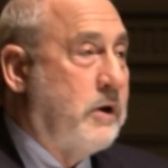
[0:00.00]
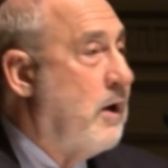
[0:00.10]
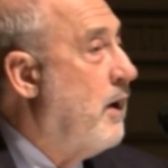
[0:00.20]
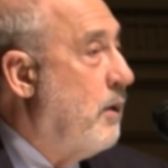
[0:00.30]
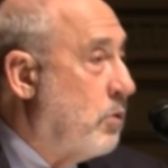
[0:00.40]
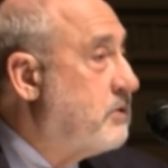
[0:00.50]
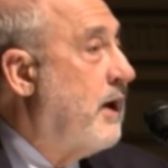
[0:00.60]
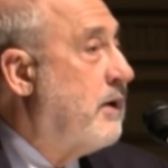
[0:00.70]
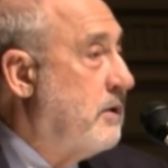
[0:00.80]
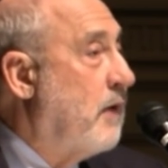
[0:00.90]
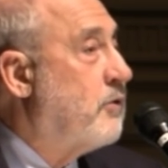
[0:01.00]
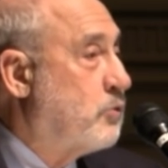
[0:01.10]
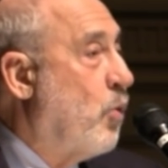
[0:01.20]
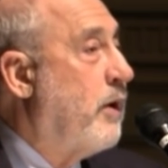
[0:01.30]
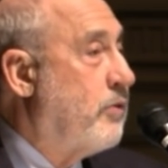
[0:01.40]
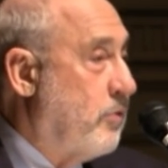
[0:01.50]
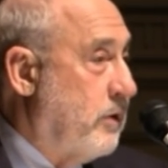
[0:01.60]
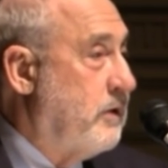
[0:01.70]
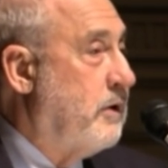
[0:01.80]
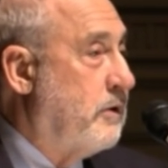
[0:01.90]
it will take another 20,
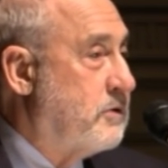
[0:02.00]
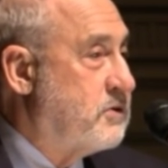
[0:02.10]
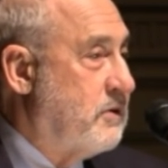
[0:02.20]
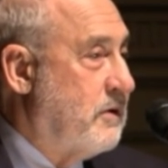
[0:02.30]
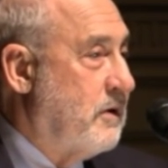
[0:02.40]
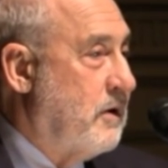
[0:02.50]
30 years.